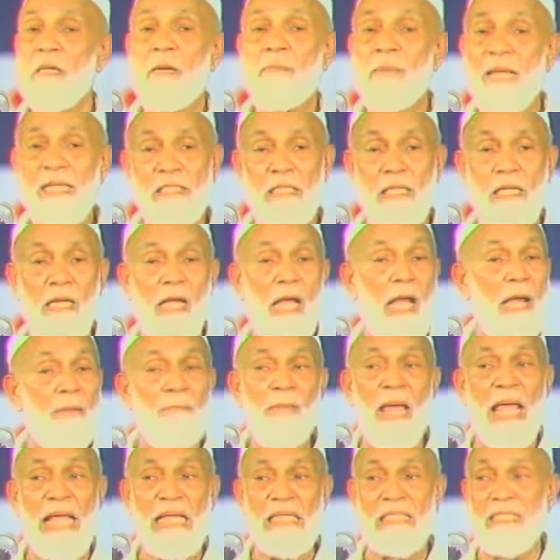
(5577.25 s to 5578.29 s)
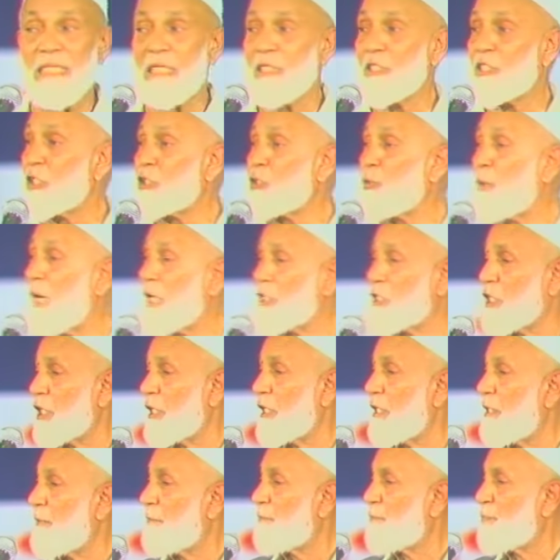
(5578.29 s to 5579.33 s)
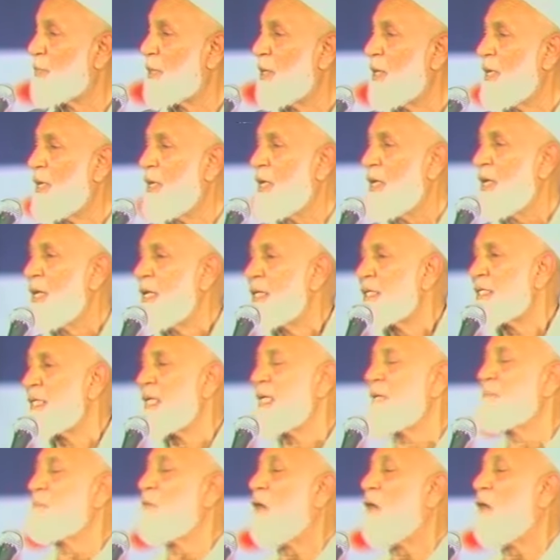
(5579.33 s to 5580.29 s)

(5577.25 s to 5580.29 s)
Amazing, amazing situation. See,